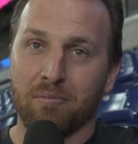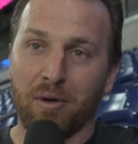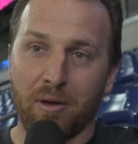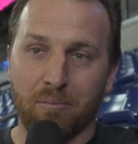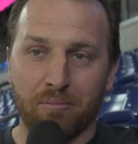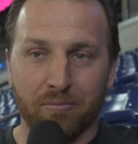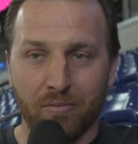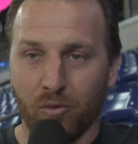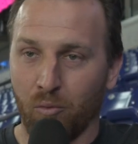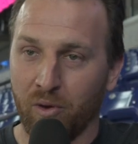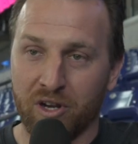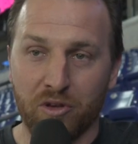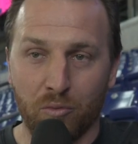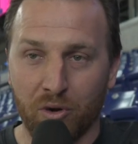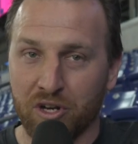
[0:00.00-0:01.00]
But
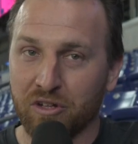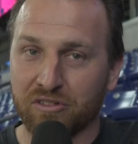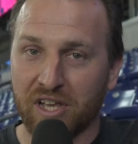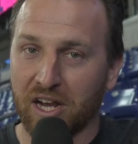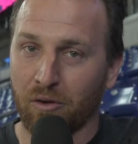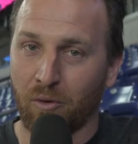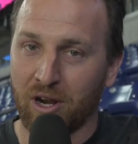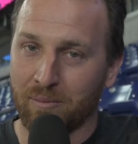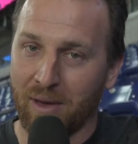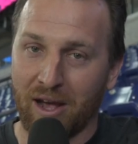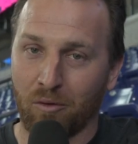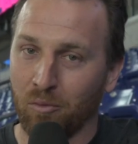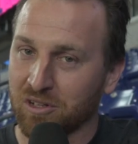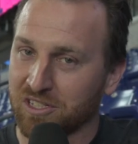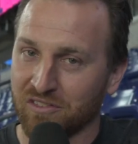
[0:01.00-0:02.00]
when do, you, when do you take a running
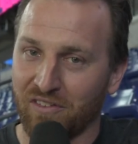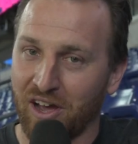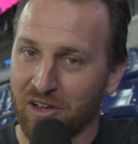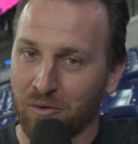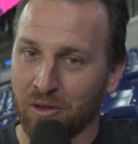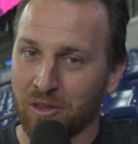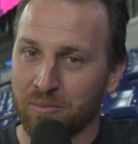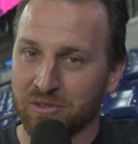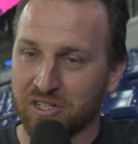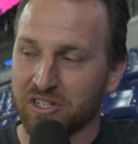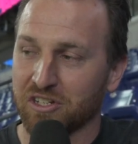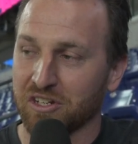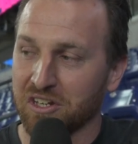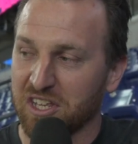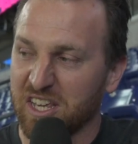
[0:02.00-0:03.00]
back? What's the value on the position?